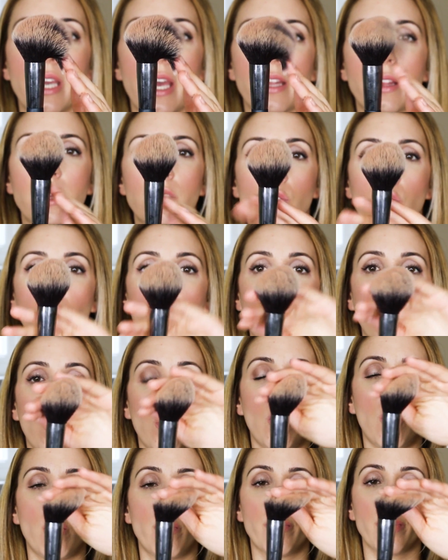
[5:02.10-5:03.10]
get this
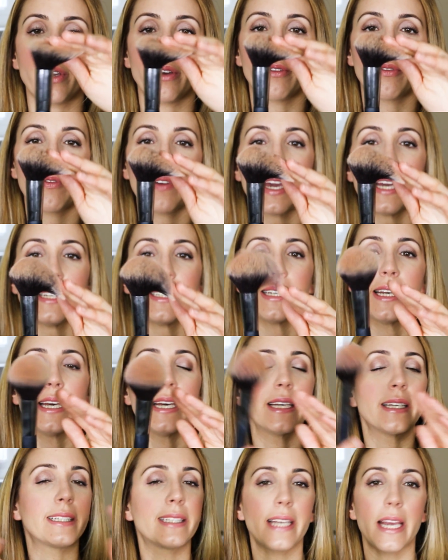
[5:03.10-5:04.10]
all over your face.
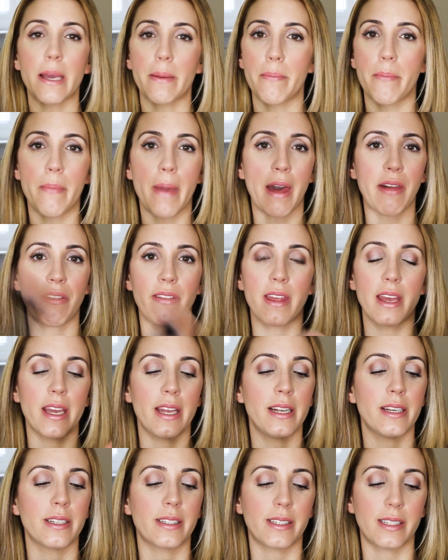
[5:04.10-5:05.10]
Same
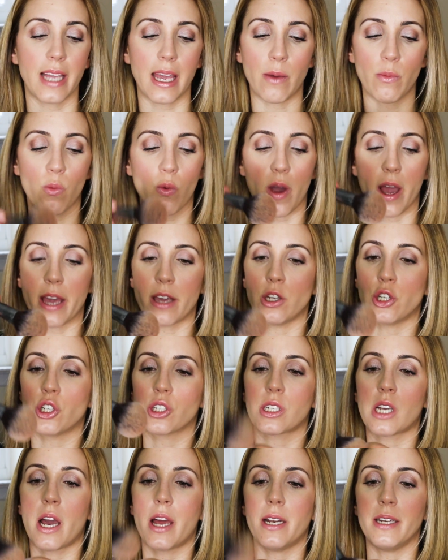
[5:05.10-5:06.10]
method, same way, you
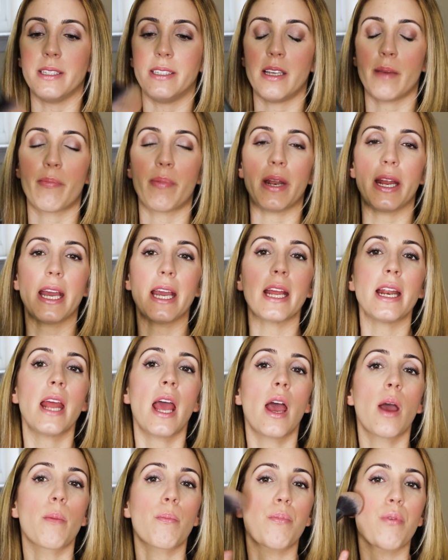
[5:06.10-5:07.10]
just kind of dip it in,
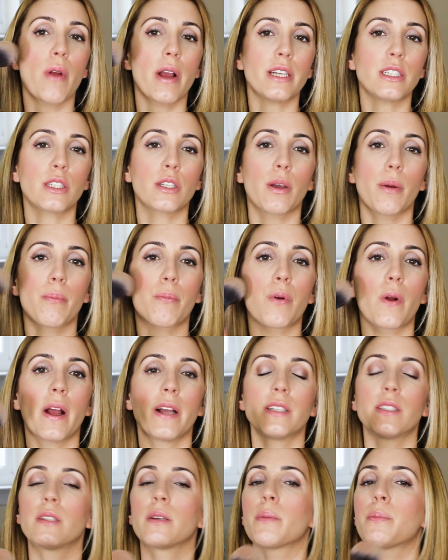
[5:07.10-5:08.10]
press,
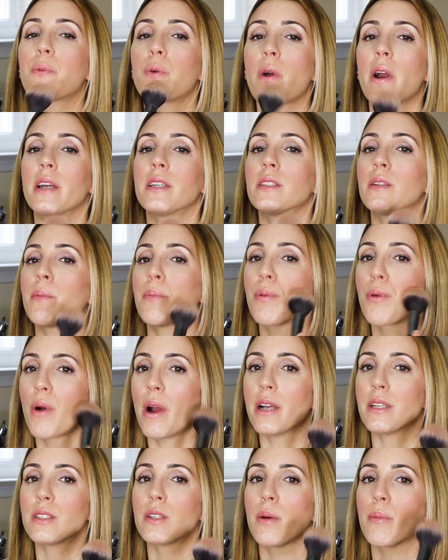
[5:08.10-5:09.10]
press, press,
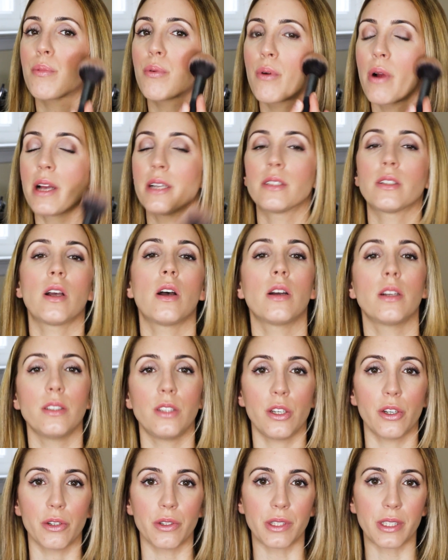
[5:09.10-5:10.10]
press, press
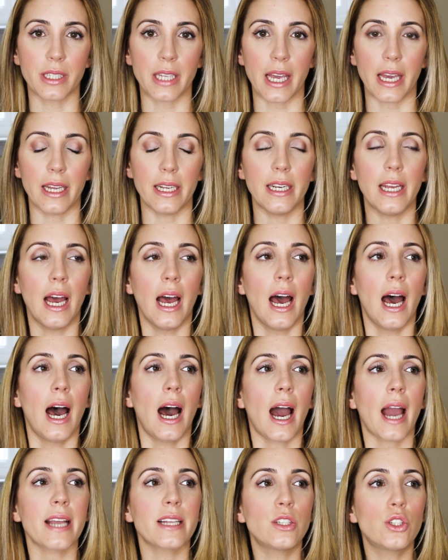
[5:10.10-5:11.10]
onto your skin.
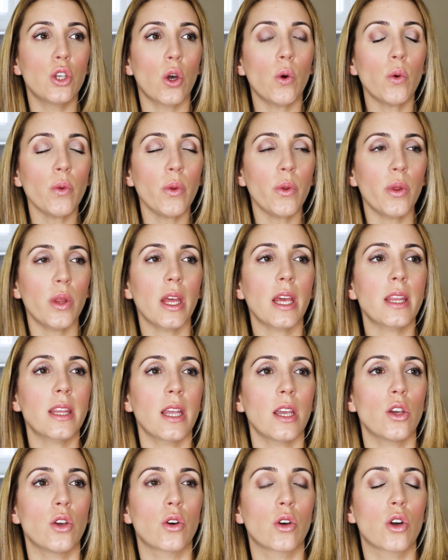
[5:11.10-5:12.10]
I don't think
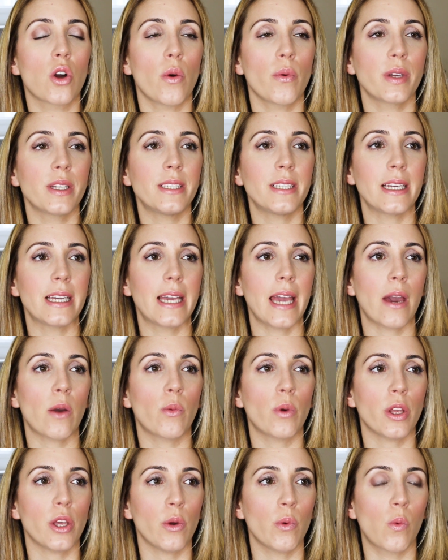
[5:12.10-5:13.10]
that you're going to
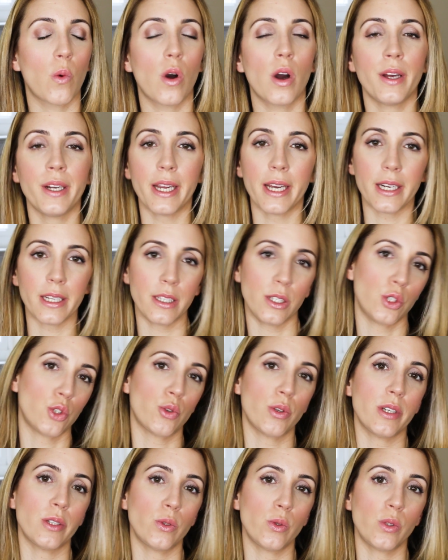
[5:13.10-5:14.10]
get what you want out of this
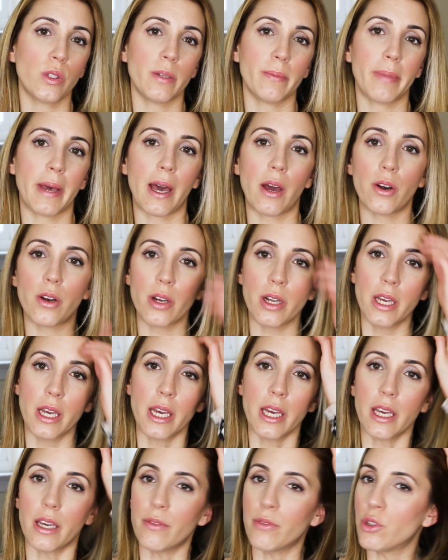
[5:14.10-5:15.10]
translucent powder
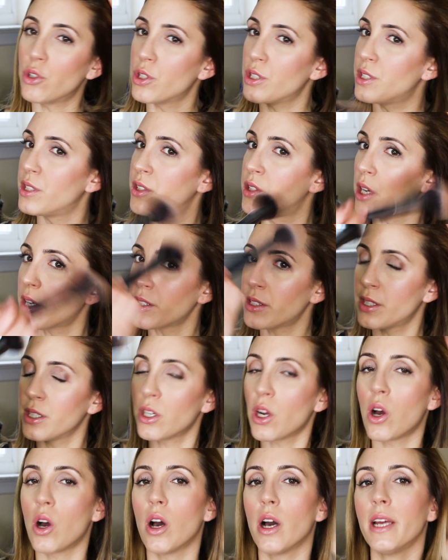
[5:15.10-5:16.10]
if you just dust
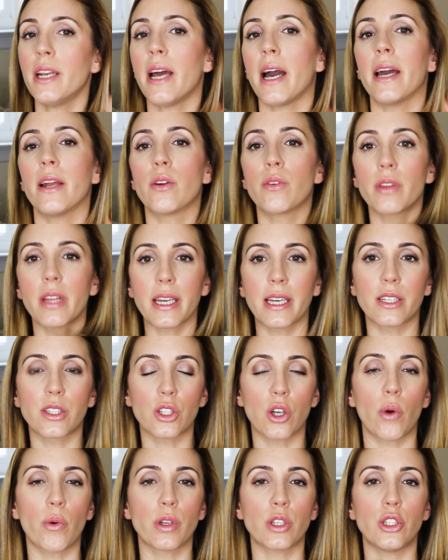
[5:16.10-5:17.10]
it on. I don't think
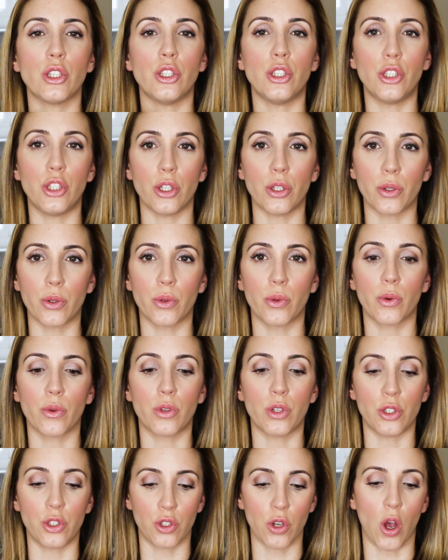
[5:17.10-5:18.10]
it's going to do
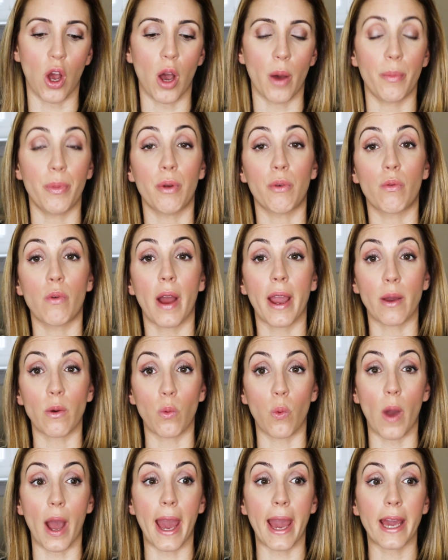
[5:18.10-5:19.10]
the job the
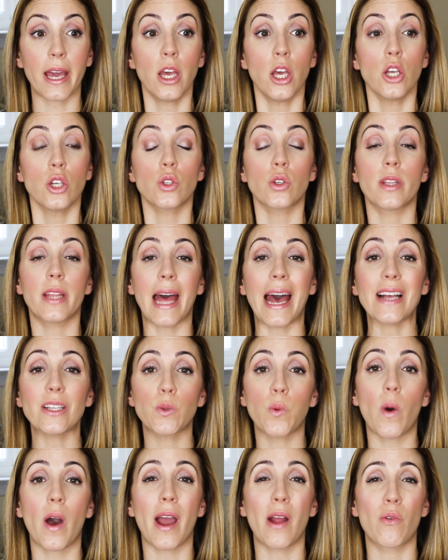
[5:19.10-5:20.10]
right way. So
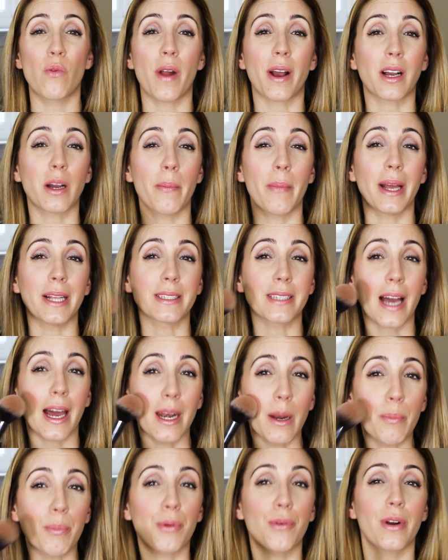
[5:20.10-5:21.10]
that's why I recommend
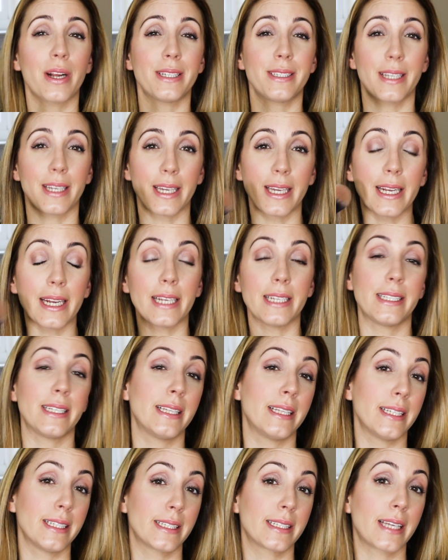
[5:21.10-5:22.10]
kind of pressing it
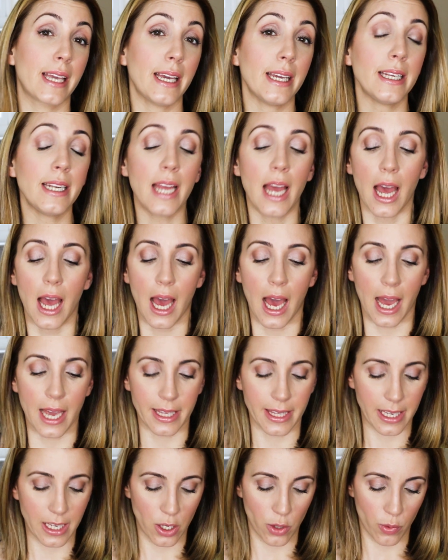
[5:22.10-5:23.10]
into the skin.
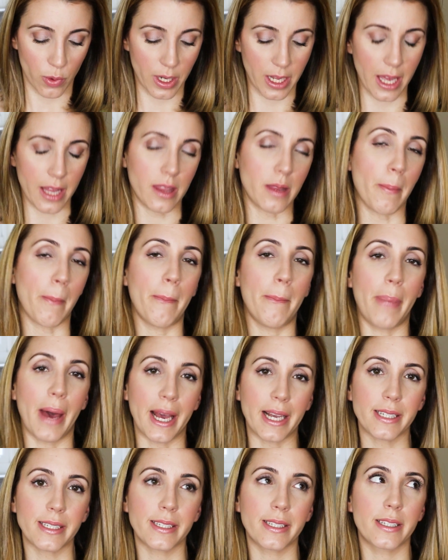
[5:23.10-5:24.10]
I think you would get the
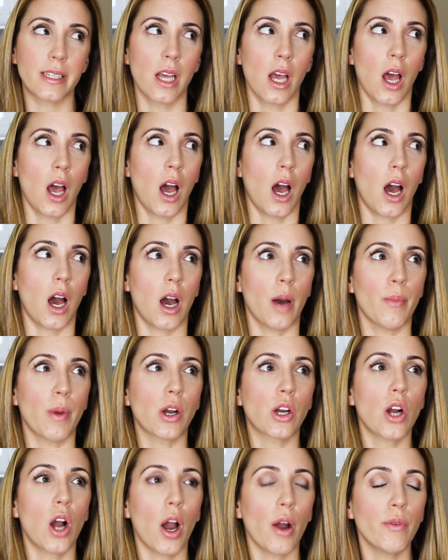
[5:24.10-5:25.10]
best
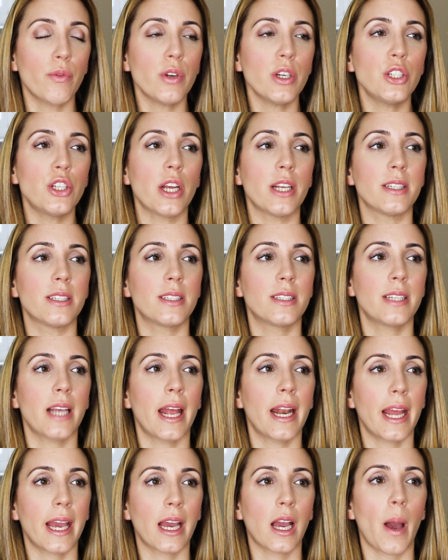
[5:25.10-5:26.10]
coverage and
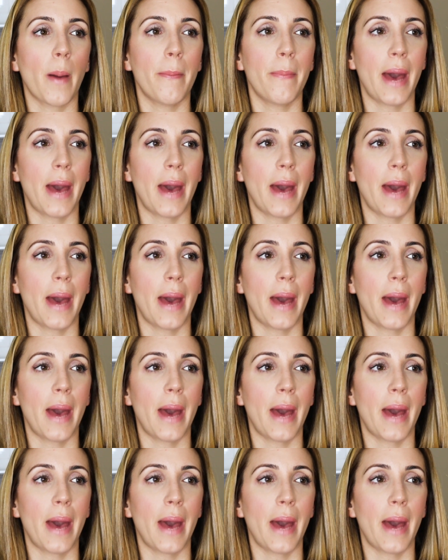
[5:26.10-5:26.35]
setting